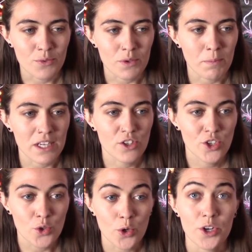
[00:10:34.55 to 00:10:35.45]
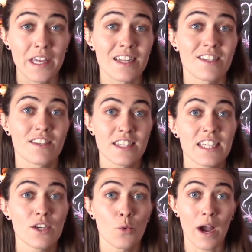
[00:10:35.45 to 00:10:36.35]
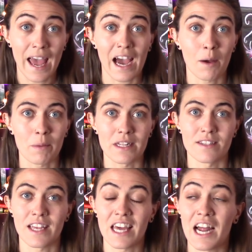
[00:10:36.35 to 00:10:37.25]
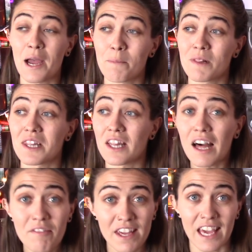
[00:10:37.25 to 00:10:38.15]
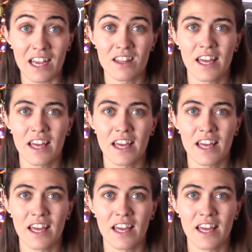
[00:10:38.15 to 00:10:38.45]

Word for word: and with my story and seeing what happens, and I'm loving it.